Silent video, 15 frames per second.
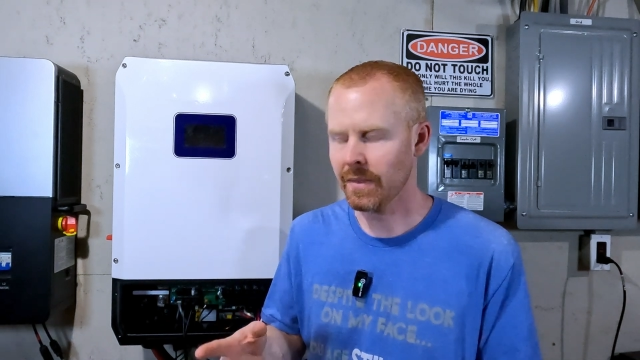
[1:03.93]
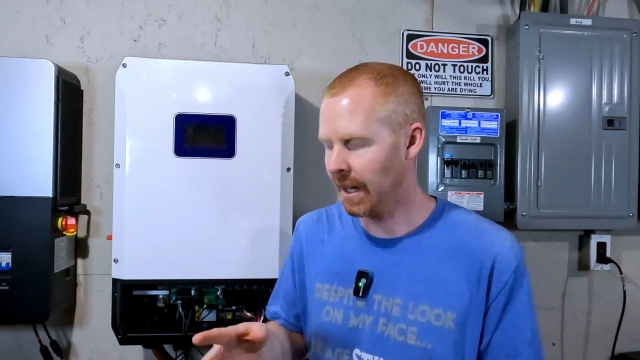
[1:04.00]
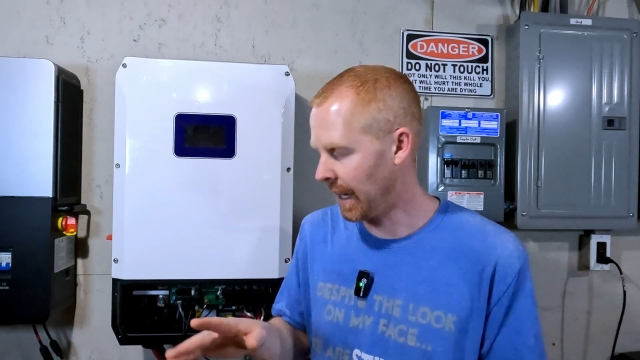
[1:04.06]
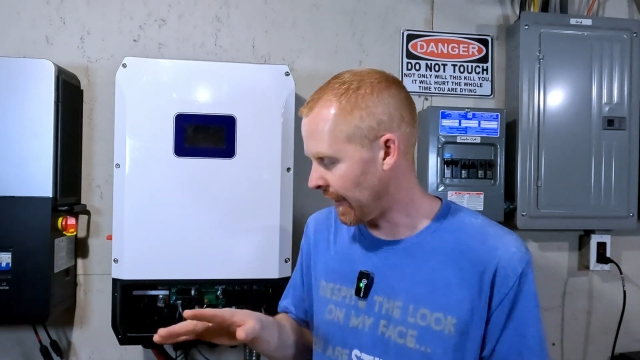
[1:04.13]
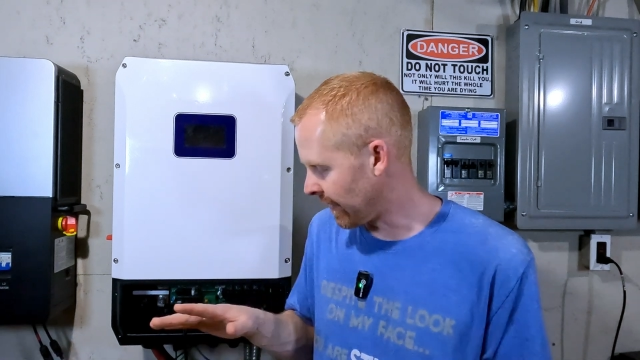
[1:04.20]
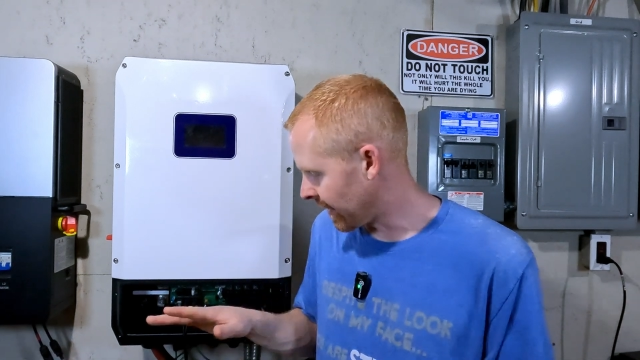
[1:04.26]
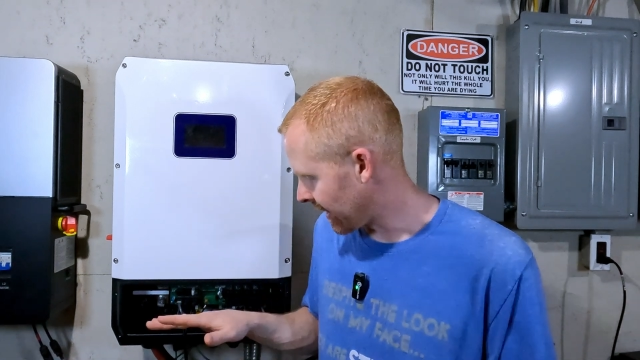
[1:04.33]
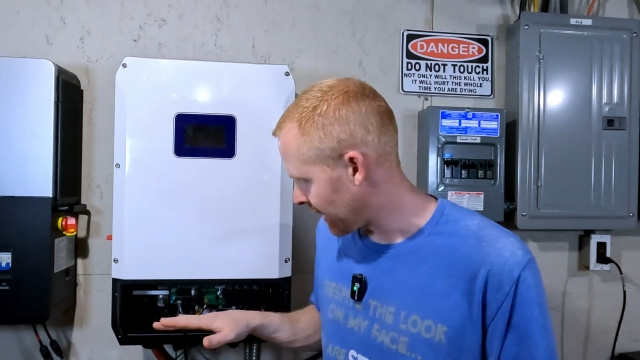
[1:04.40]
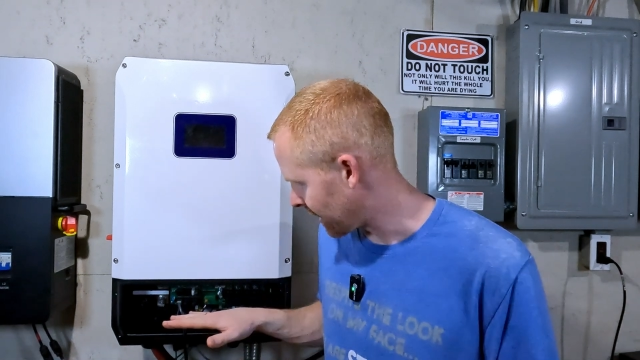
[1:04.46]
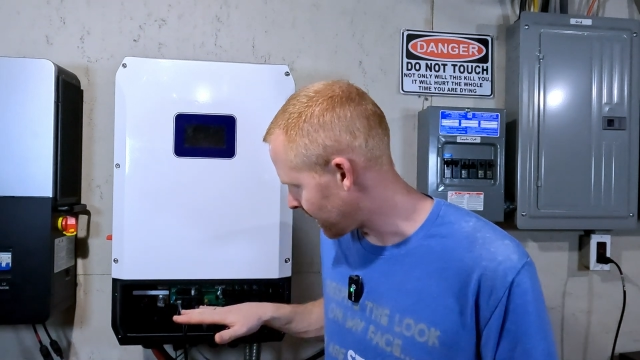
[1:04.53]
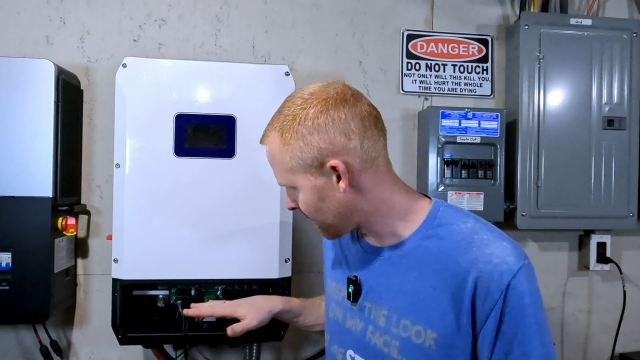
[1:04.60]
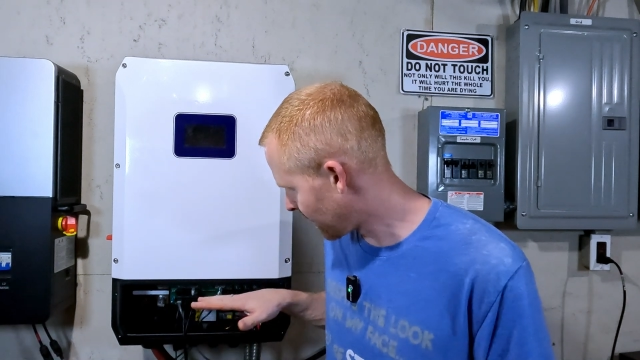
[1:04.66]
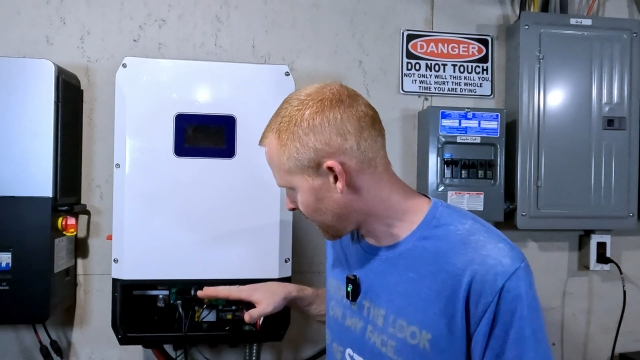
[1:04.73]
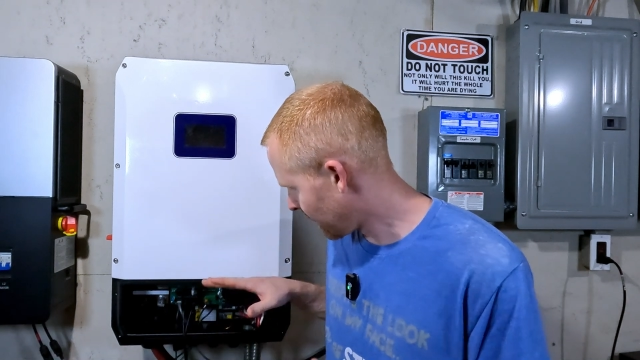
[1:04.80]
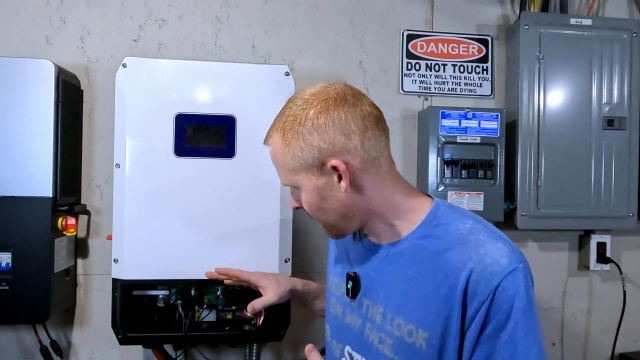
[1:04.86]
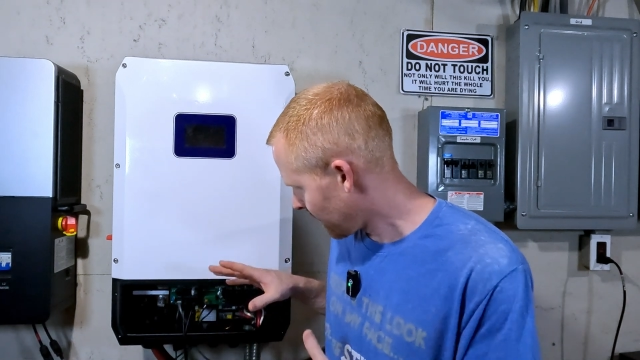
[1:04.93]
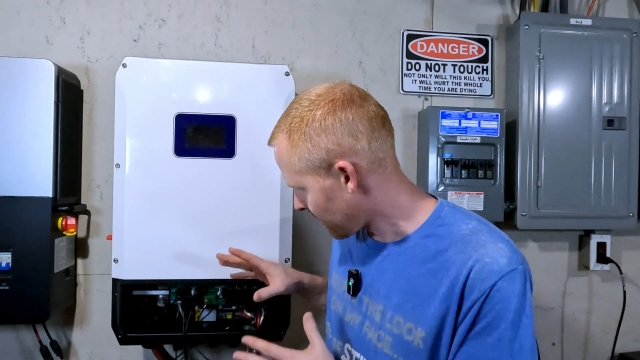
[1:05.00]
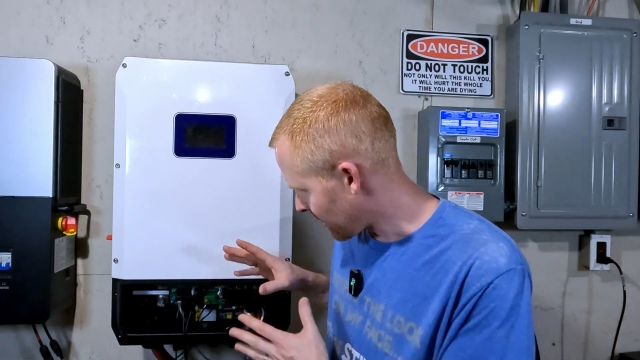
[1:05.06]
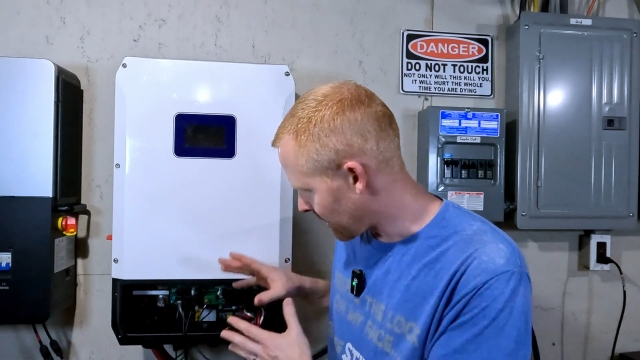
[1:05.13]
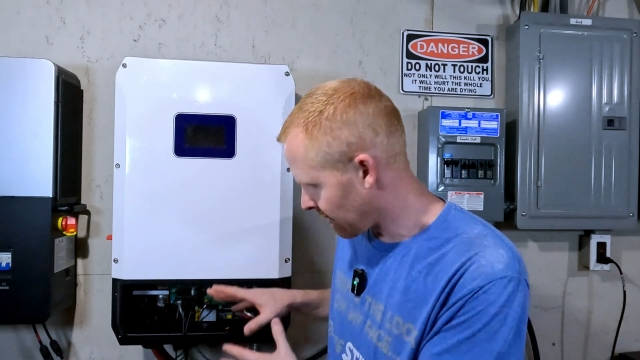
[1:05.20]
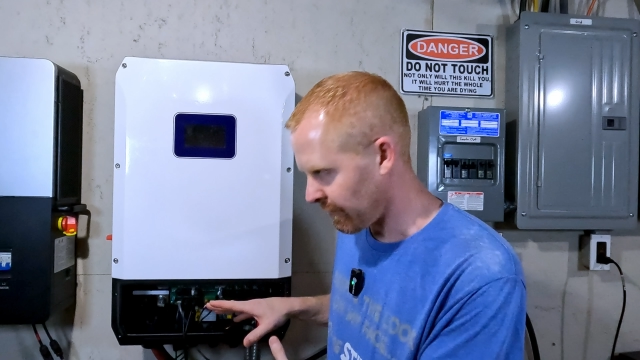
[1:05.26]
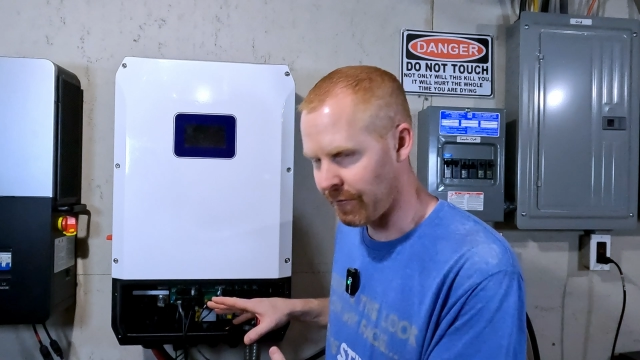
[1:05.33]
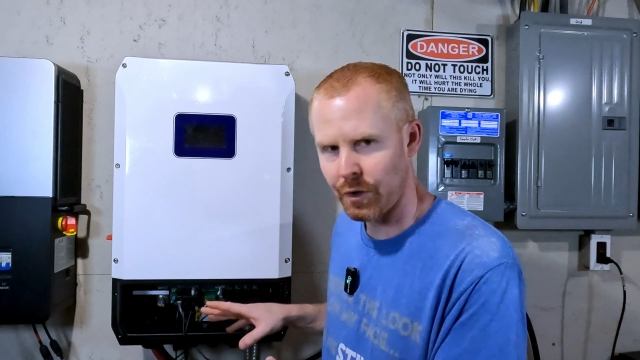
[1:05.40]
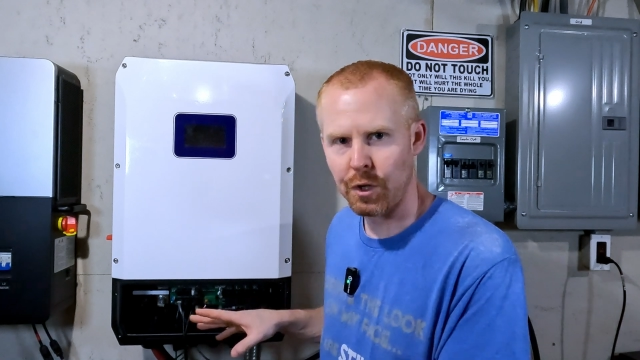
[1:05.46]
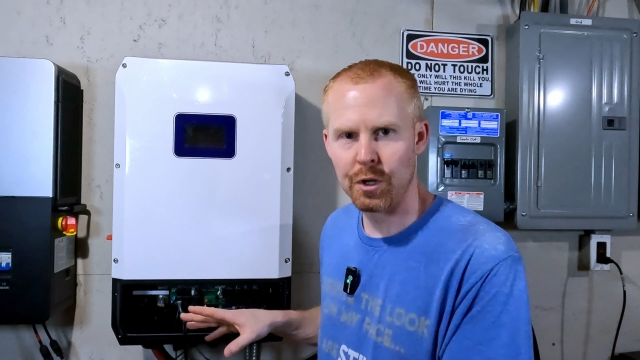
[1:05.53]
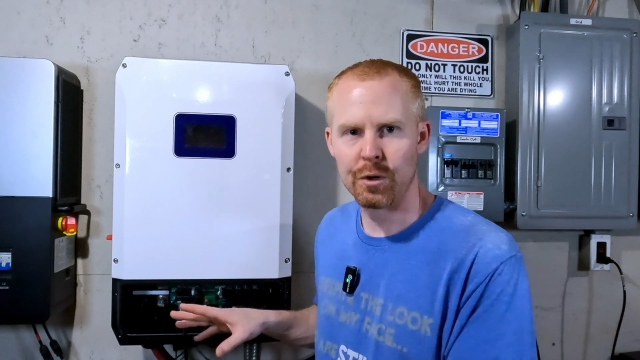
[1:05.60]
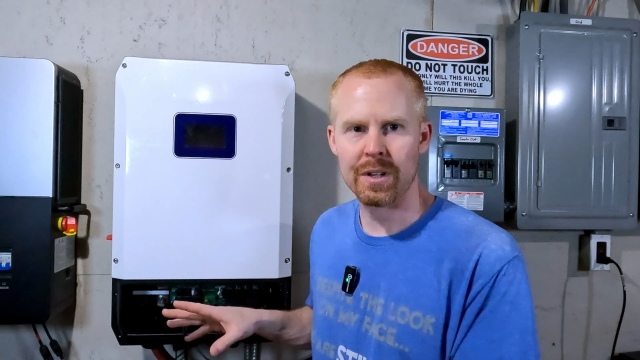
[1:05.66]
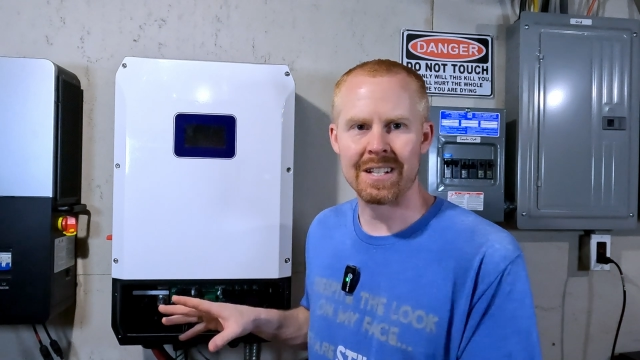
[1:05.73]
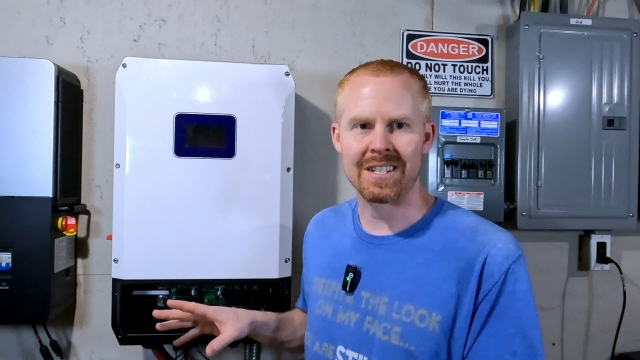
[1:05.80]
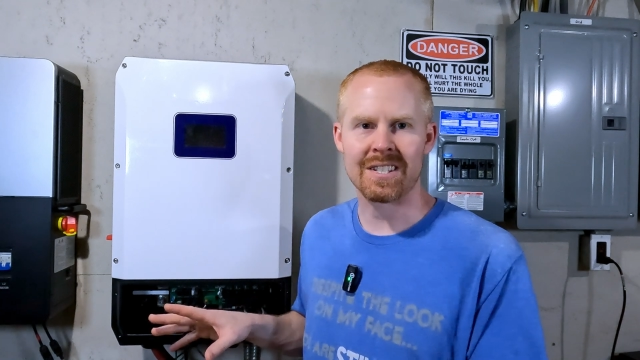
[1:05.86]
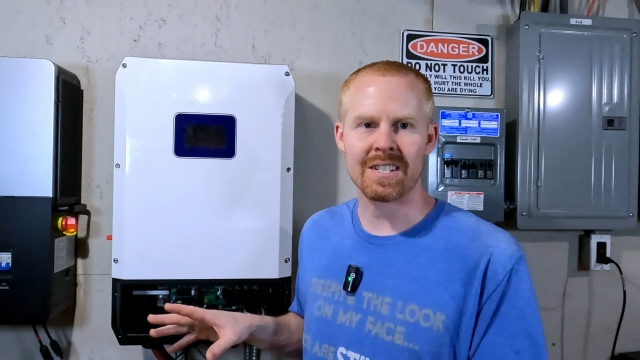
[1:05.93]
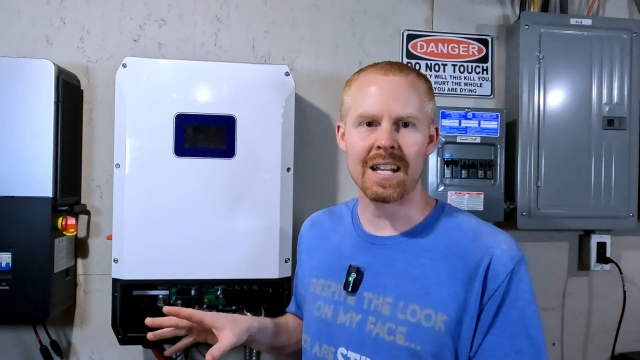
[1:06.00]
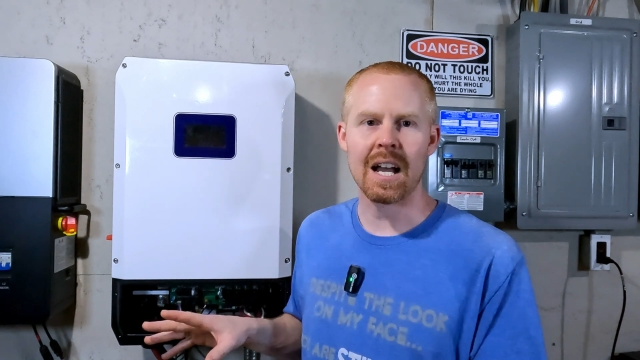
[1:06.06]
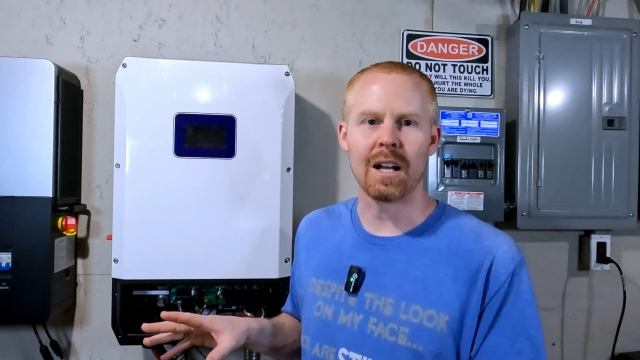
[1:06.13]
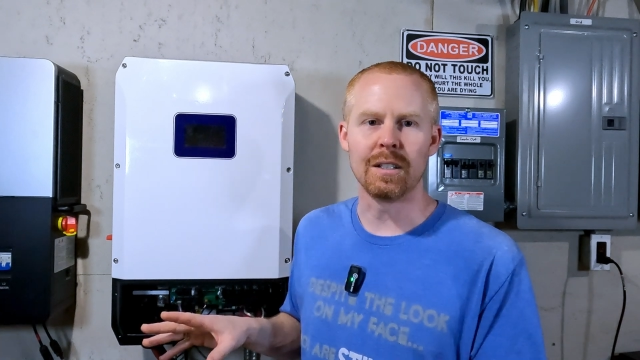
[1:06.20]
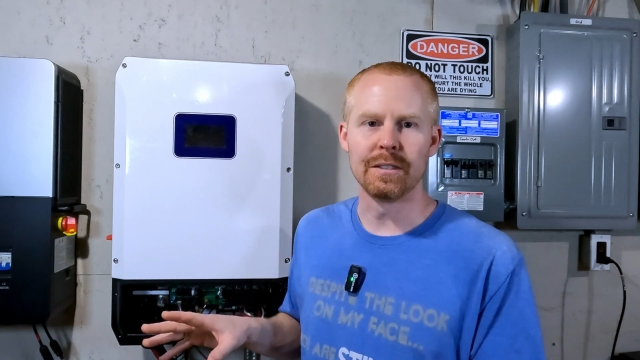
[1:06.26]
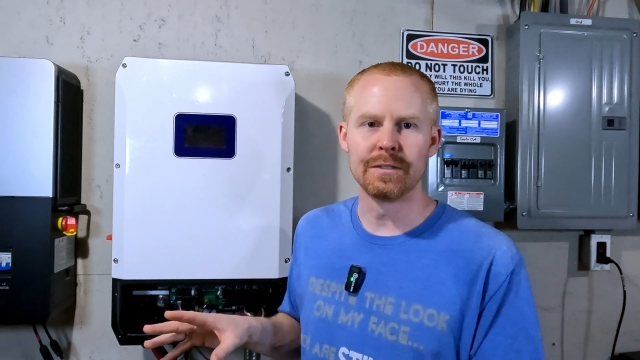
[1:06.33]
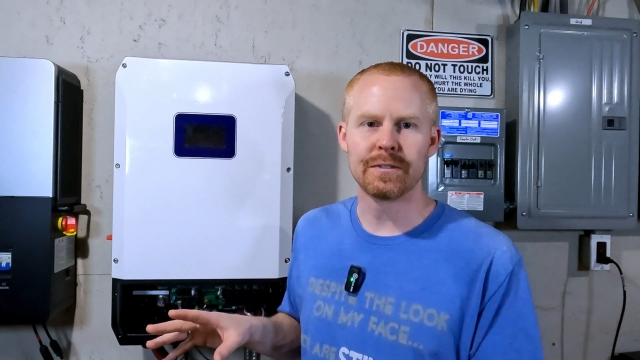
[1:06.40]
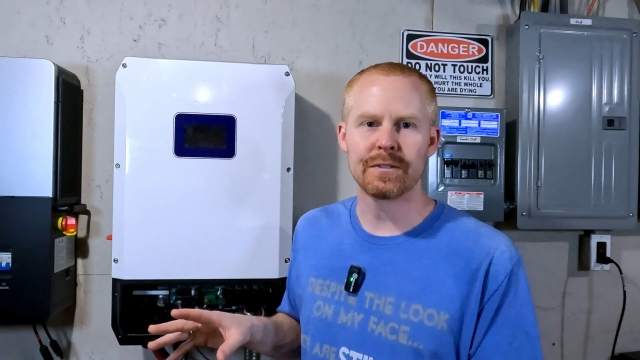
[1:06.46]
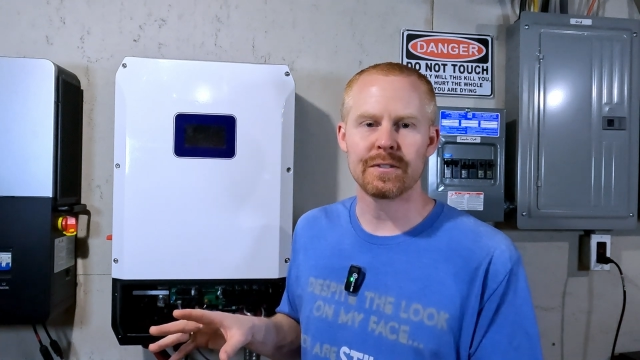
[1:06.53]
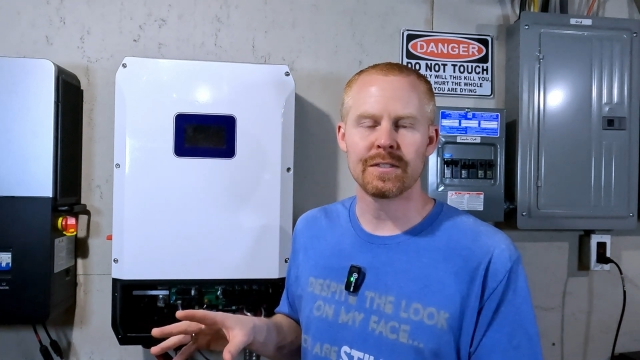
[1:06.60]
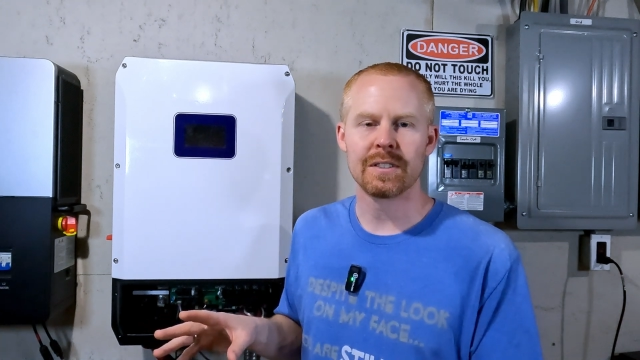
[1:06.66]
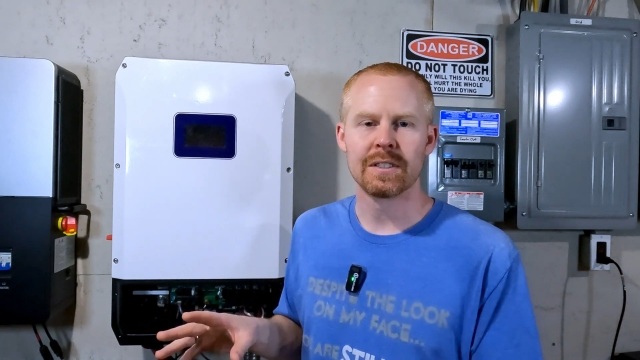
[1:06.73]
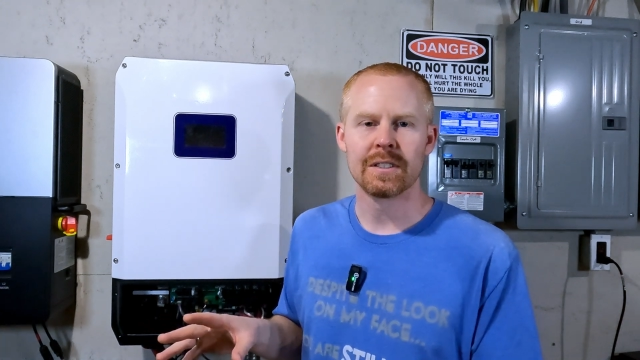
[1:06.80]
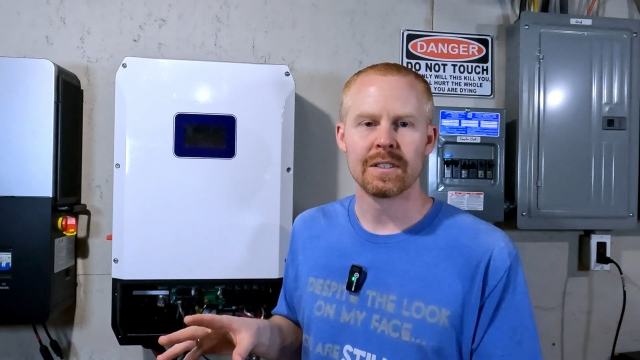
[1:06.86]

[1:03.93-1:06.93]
And then the inverter itself,